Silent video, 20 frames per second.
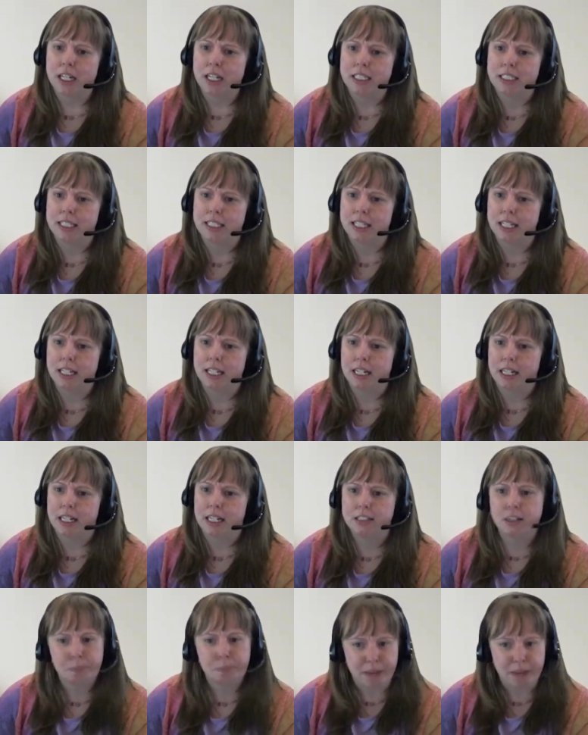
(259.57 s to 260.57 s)
is
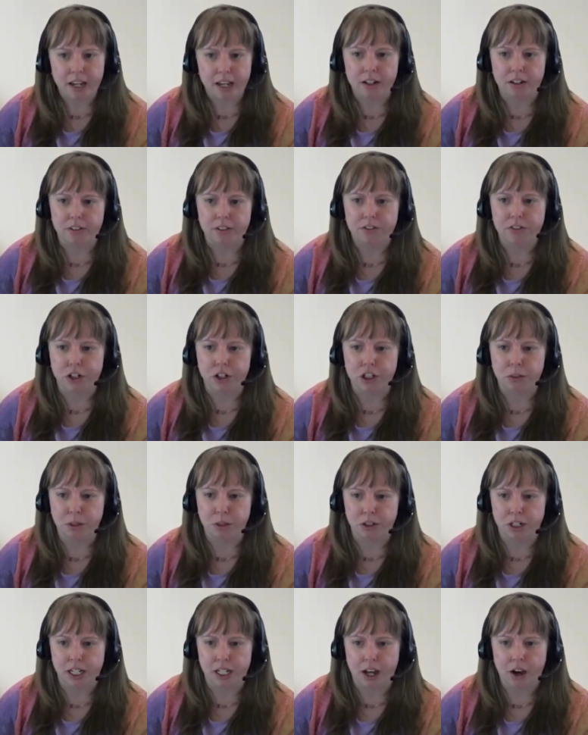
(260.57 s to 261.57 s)
the demand for
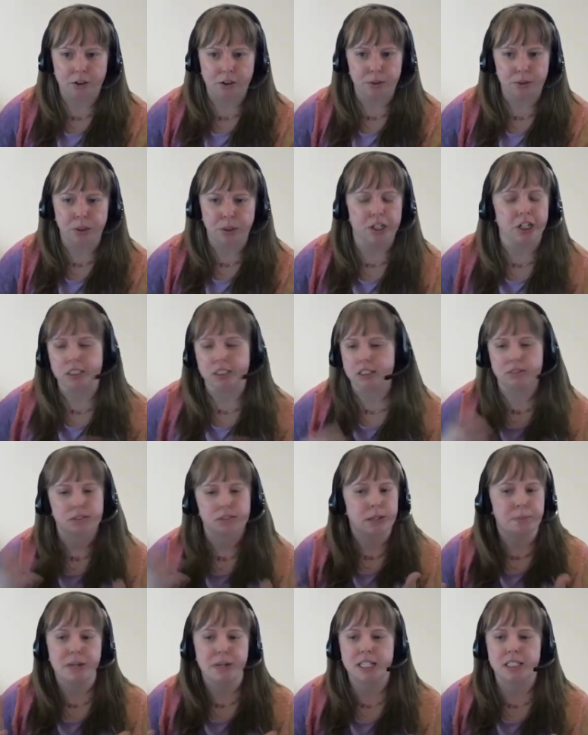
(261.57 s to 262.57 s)
community health workers? If
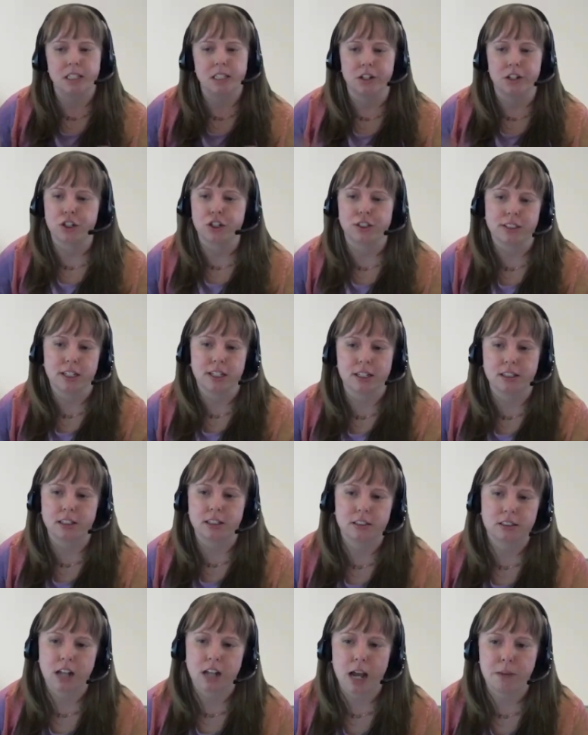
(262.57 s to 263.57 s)
somebody's interested in
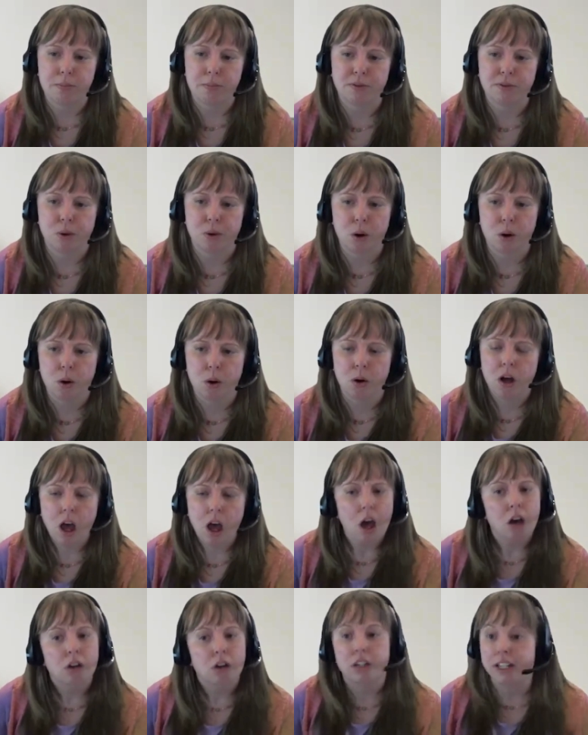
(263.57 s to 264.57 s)
this type of role,
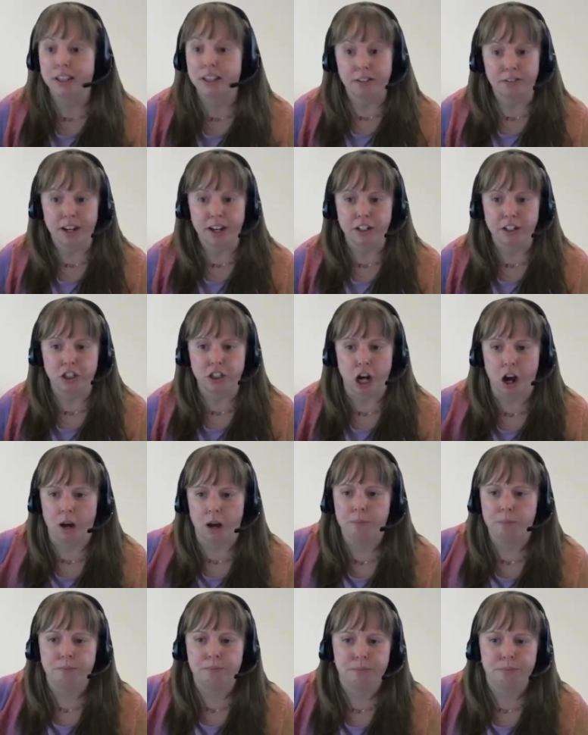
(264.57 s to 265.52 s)
can they find a job?